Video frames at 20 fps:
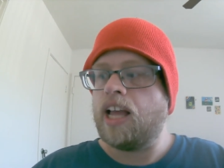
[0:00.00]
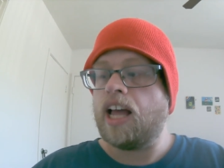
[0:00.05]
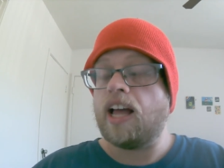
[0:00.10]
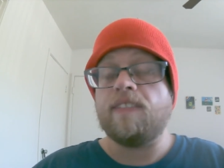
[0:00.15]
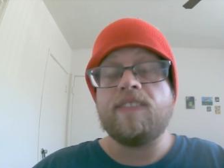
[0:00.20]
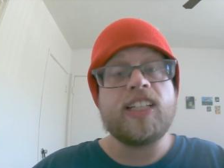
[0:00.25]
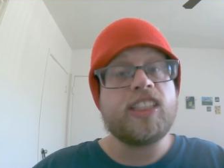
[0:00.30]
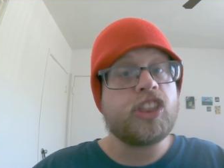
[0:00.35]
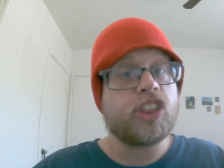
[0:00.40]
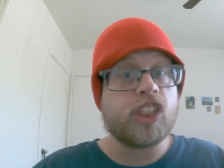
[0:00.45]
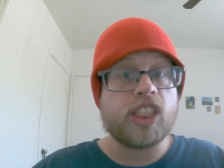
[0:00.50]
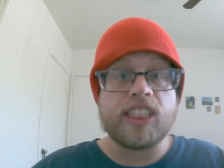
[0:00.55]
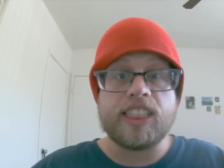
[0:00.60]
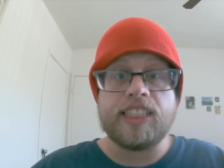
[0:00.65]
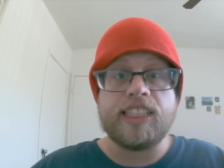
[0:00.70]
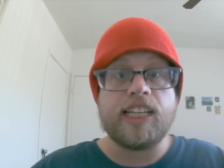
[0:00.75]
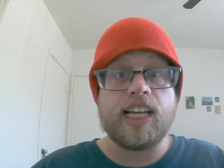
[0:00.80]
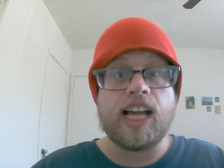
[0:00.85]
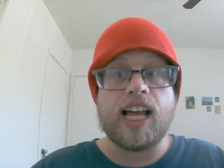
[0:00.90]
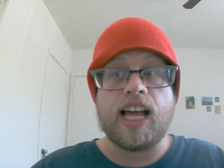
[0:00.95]

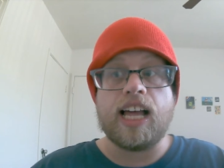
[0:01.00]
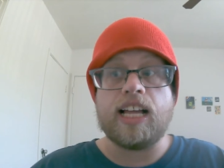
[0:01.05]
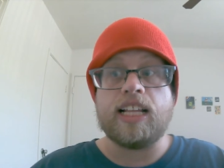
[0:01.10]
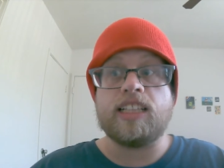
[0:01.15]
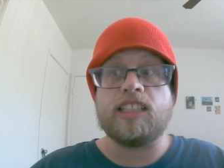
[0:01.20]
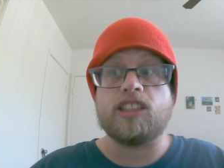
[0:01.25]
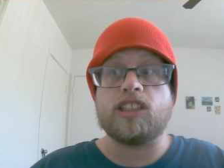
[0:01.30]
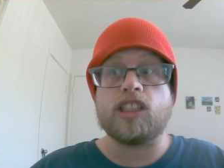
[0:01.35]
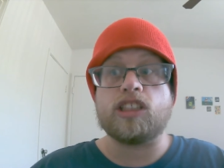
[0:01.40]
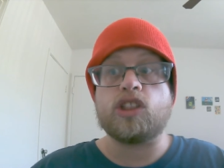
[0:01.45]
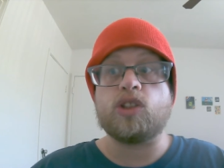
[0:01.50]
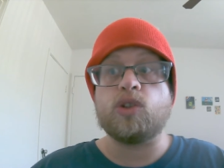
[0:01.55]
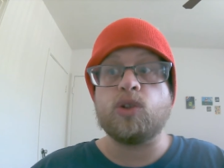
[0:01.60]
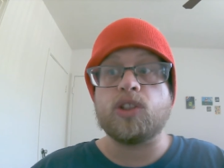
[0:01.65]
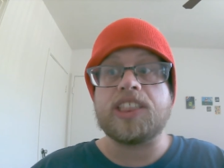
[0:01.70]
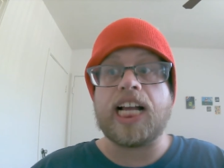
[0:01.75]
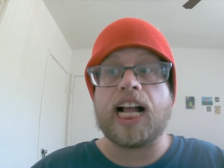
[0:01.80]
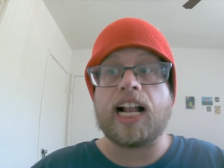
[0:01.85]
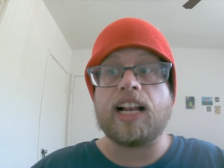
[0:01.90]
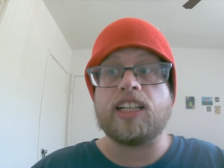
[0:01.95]
Eventually, uh, there's a
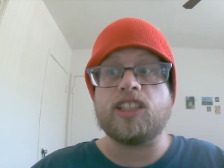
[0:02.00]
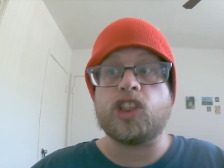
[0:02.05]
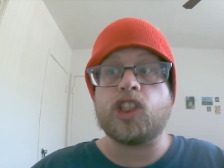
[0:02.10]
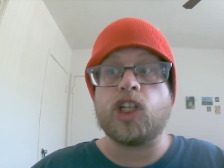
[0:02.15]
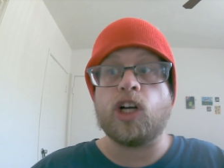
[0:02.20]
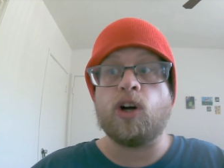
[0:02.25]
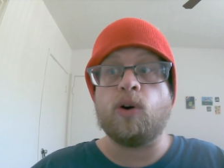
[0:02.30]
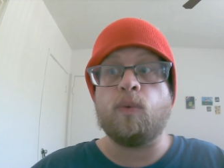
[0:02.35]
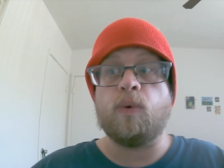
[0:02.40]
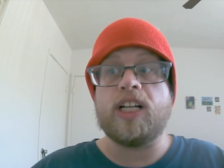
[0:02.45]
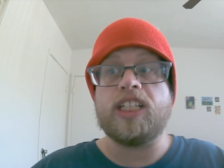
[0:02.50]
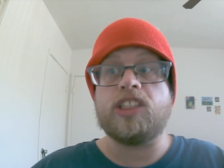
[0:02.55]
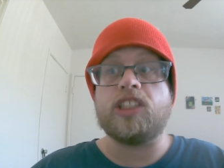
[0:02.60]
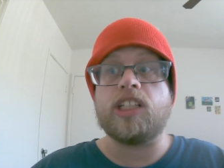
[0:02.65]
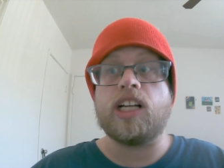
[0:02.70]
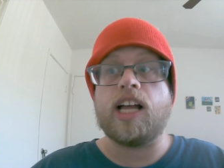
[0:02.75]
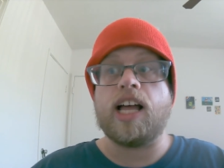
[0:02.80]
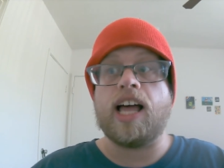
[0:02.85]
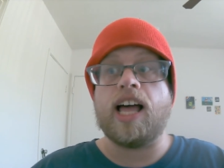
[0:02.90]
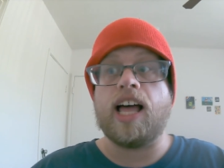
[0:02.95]
school talent show
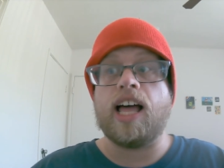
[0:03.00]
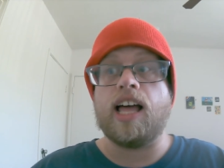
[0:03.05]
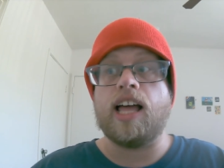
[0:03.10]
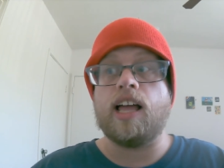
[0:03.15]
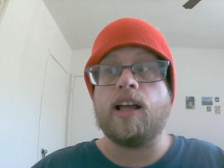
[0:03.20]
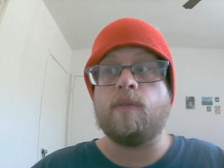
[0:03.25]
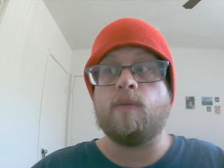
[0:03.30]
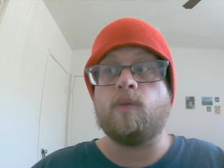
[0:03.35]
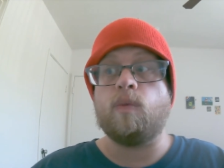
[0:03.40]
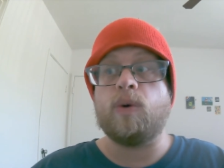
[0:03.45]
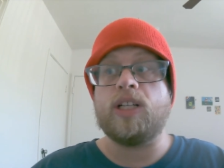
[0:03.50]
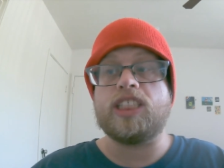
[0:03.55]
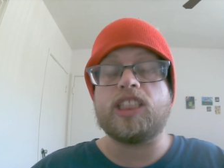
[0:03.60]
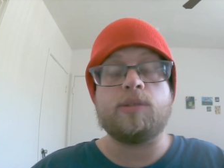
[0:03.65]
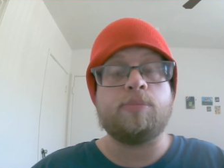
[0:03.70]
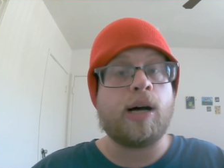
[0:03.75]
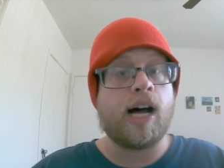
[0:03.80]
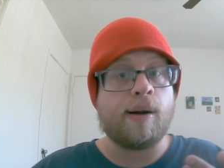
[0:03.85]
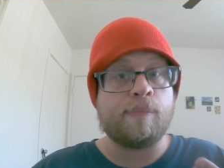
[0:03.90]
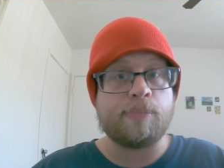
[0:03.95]
which uh, which
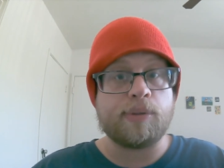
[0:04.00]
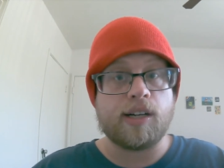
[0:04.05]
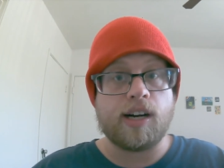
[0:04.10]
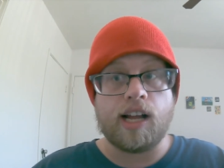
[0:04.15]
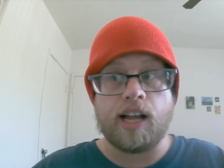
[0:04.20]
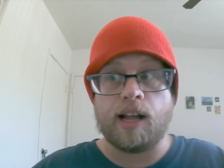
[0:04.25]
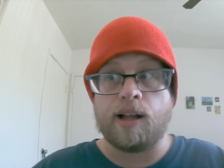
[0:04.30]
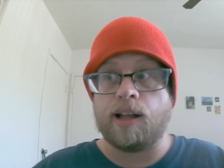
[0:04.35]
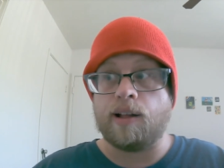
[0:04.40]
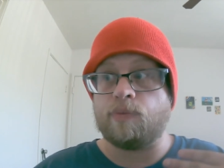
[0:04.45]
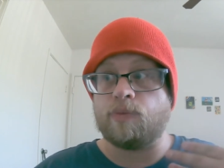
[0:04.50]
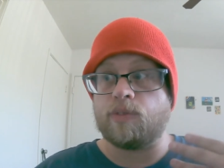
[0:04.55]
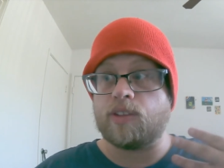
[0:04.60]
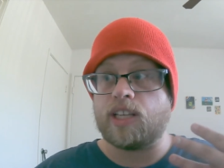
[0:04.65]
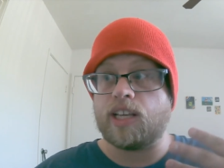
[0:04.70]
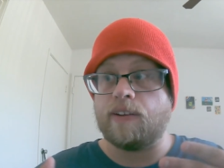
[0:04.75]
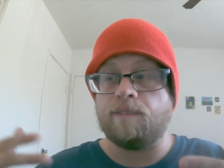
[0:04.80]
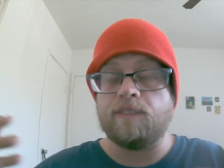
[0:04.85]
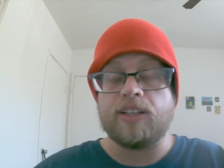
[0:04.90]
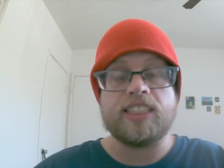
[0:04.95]
the mom um,
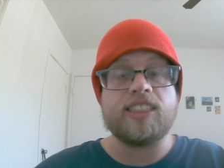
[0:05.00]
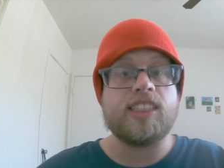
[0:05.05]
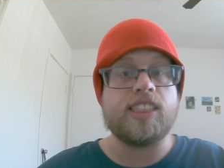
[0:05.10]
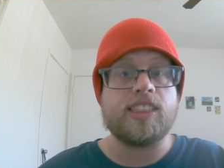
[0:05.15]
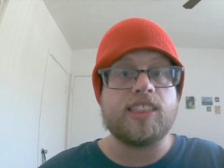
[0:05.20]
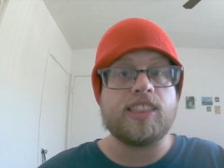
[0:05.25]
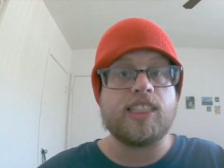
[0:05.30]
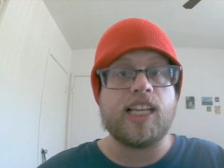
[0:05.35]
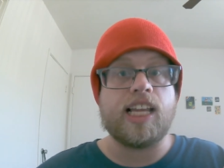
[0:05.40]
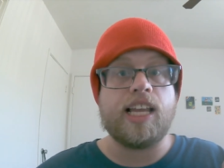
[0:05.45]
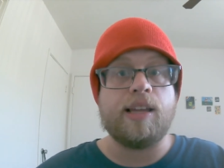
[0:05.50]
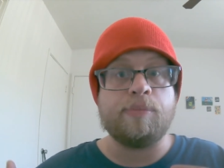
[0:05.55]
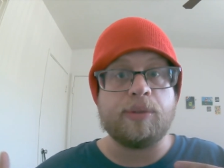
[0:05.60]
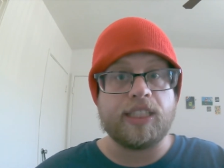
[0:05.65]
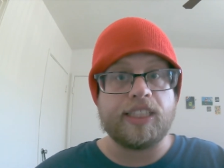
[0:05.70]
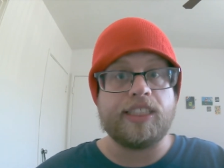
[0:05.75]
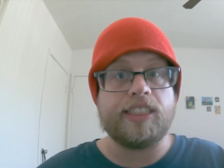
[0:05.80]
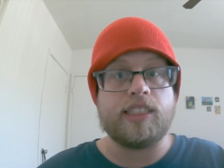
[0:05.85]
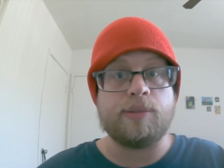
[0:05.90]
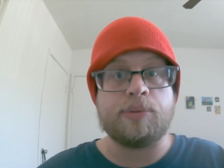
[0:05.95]
convinces
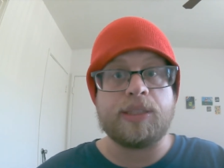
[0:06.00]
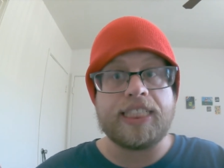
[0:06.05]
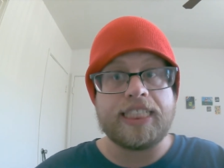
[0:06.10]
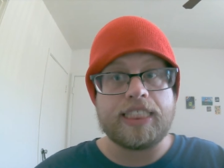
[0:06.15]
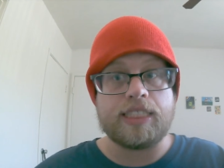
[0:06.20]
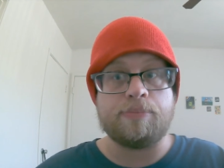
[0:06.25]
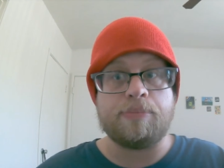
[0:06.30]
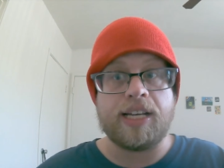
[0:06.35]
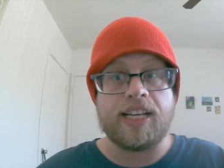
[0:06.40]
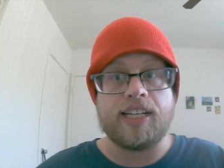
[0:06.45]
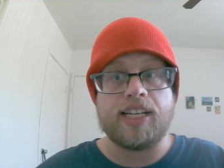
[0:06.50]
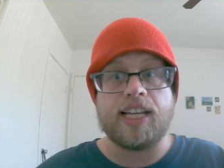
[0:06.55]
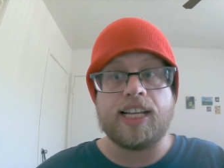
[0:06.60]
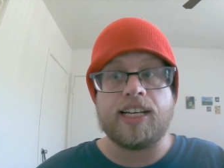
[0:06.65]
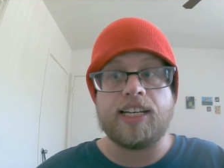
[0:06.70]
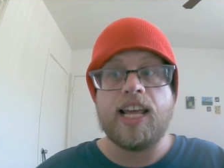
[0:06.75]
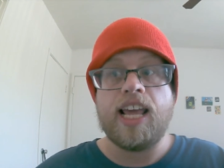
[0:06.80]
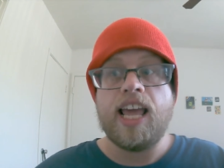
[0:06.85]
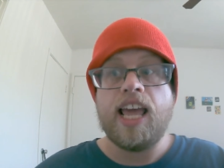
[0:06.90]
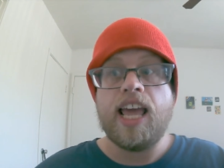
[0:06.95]
Emily to participate
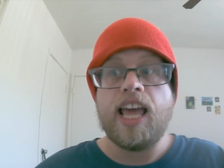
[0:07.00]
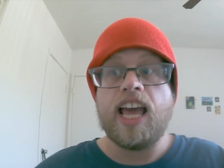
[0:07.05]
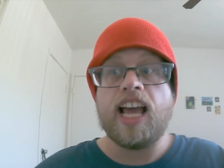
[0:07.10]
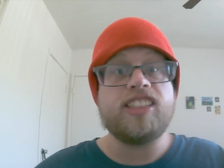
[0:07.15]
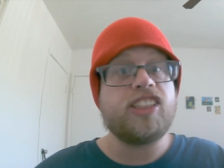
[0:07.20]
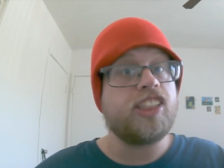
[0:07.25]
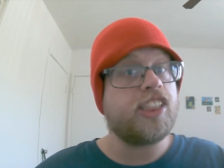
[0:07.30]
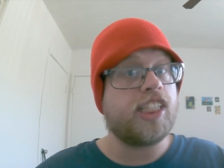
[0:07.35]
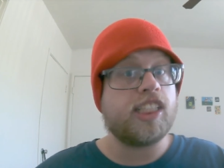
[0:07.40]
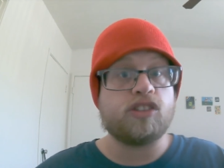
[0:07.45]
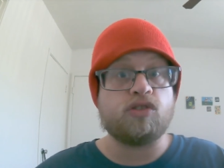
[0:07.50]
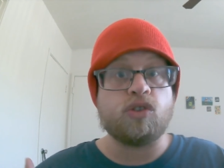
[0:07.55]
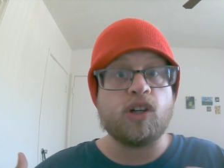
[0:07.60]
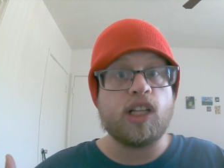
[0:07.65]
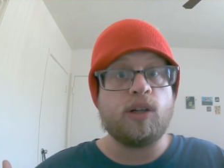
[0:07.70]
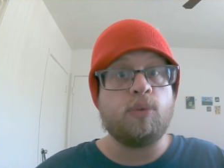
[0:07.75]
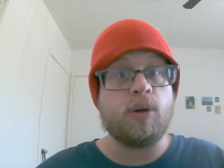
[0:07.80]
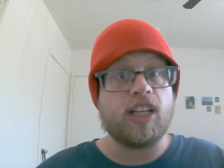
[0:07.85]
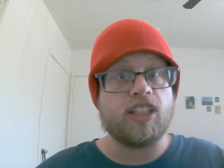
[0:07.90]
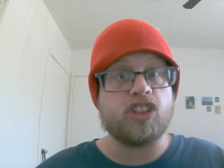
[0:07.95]
in, and she does
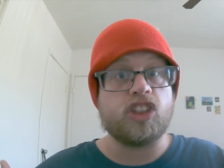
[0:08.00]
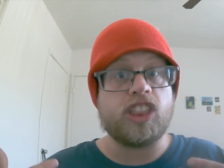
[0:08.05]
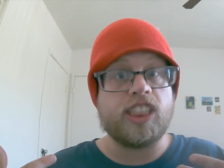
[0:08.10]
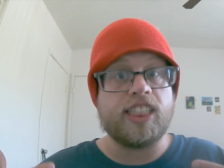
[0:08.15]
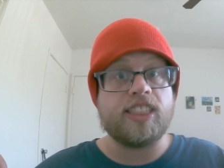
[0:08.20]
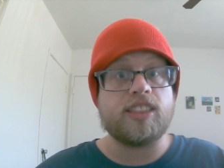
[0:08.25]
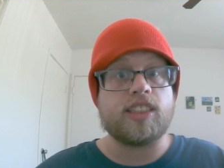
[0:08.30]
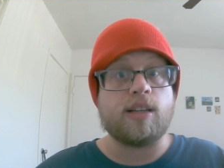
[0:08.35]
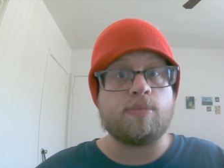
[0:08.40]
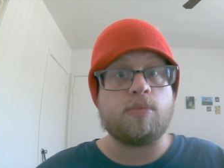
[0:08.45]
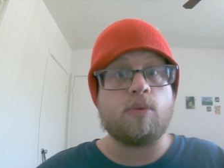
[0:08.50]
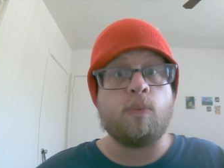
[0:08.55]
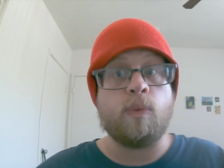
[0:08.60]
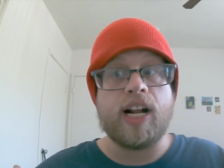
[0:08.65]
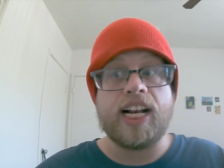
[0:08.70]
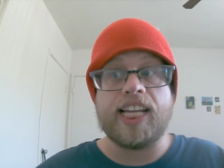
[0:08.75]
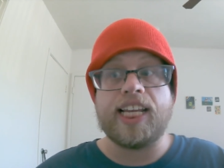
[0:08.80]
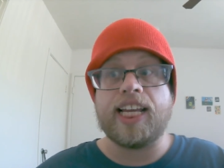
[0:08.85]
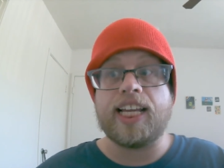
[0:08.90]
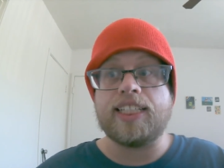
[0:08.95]
really well. She ends up
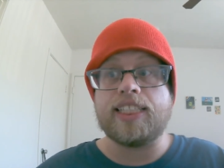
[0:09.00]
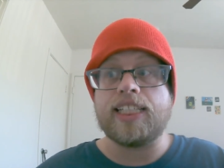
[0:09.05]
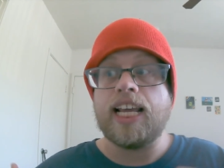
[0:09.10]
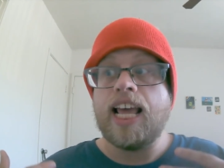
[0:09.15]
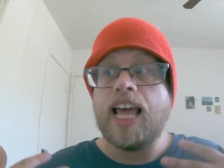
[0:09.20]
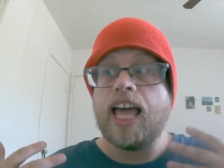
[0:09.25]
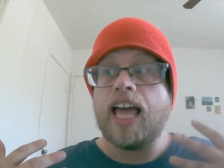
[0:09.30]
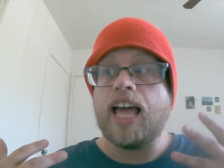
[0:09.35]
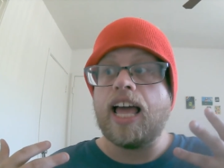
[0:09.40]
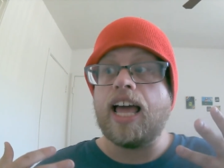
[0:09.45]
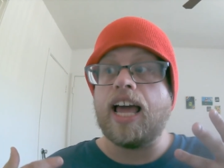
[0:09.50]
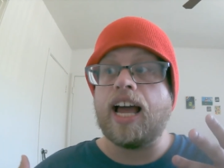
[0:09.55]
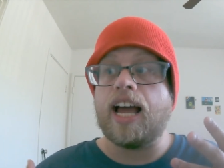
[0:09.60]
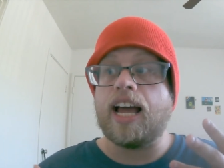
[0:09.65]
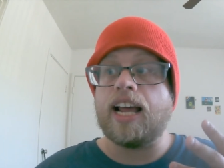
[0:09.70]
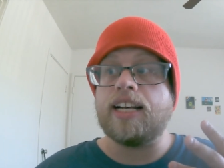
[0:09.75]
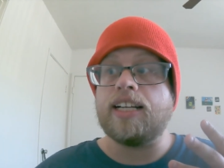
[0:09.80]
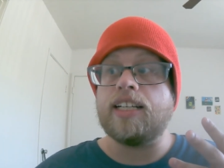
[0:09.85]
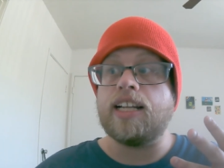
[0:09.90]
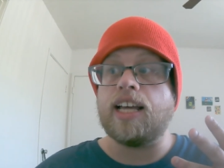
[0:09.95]
winning it,
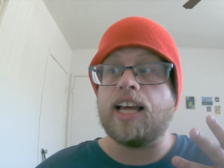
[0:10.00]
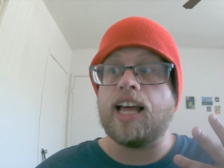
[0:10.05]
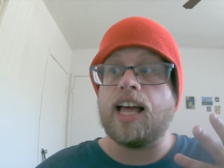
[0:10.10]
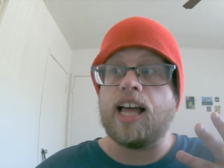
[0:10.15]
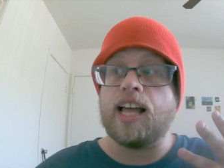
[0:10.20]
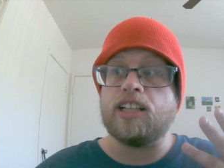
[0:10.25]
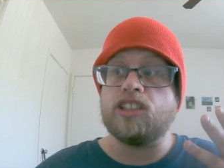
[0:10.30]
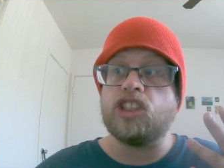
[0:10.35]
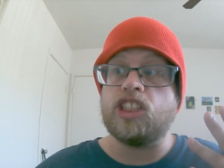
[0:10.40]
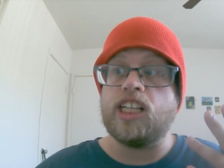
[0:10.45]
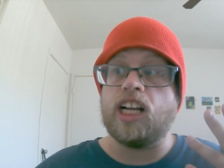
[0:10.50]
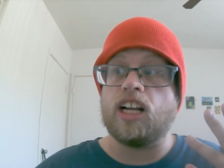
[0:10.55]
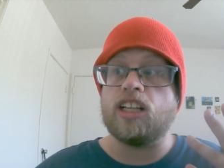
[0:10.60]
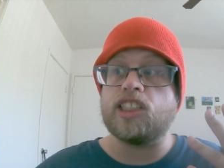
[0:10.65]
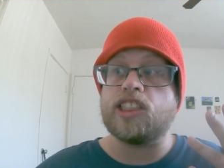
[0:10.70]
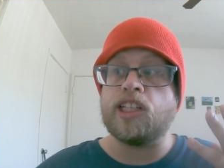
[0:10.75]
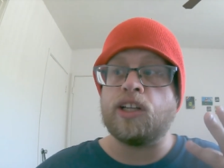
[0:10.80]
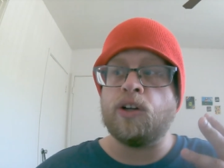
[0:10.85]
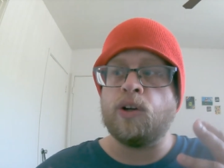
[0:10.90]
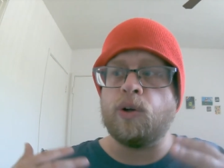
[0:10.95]
and uh, she
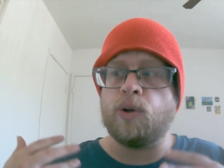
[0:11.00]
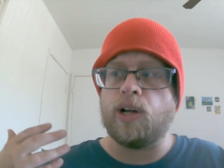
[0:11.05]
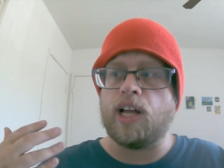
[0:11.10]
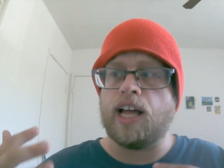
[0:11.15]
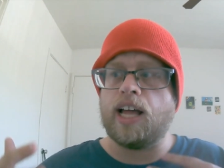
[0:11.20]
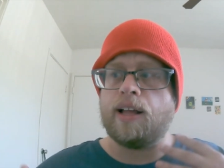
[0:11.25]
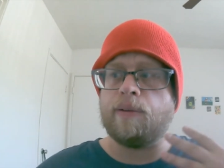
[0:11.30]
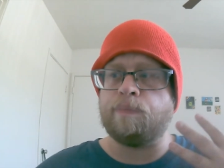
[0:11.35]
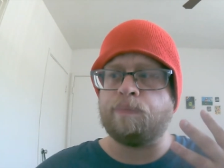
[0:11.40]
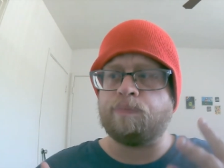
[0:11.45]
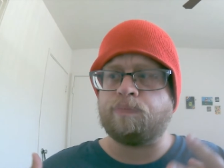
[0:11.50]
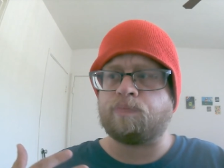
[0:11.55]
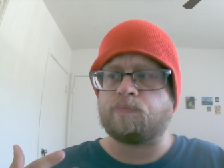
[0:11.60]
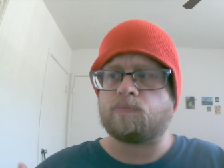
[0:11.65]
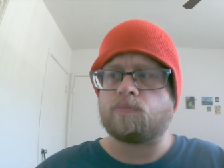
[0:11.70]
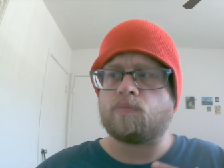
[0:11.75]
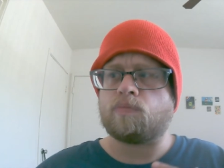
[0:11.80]
also um,